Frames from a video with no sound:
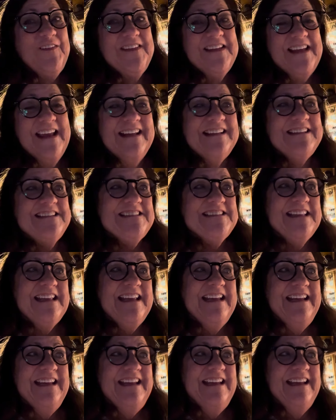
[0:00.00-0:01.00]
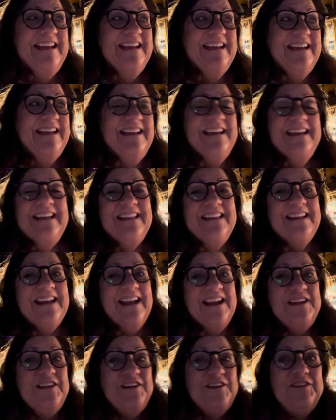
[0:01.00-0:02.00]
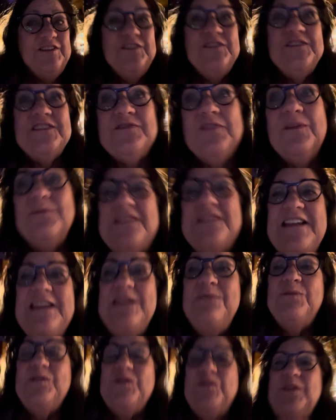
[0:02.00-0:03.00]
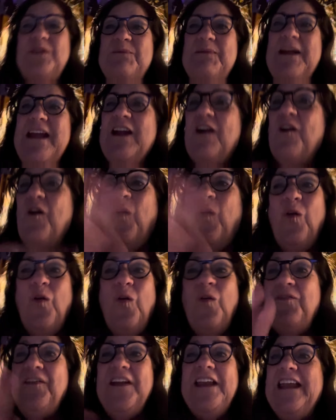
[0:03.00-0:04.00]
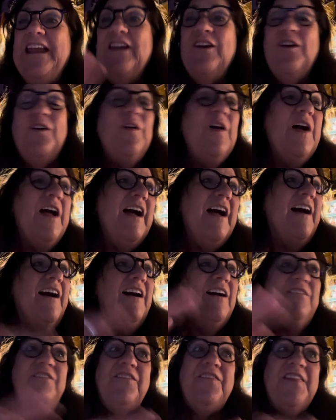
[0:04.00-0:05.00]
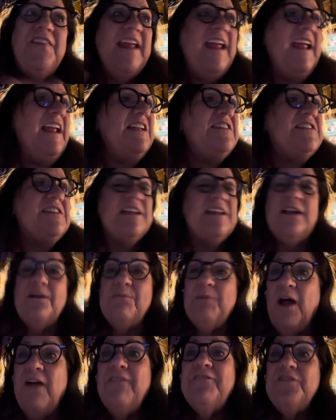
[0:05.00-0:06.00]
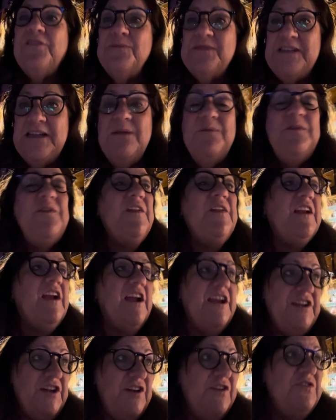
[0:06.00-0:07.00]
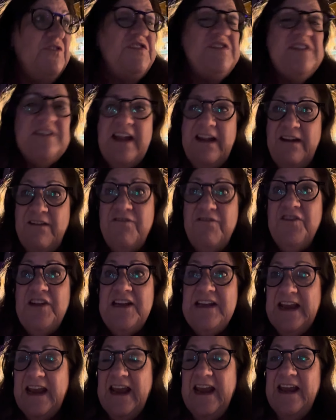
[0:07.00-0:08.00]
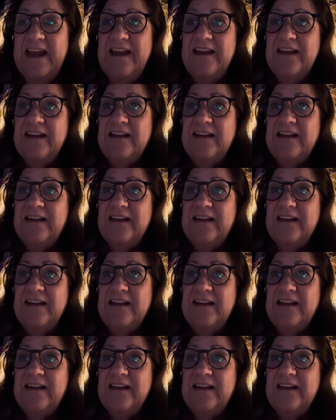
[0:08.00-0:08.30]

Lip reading: the next thing that I use from Temu and make a whole video of things that I bought from Temu that I use every day.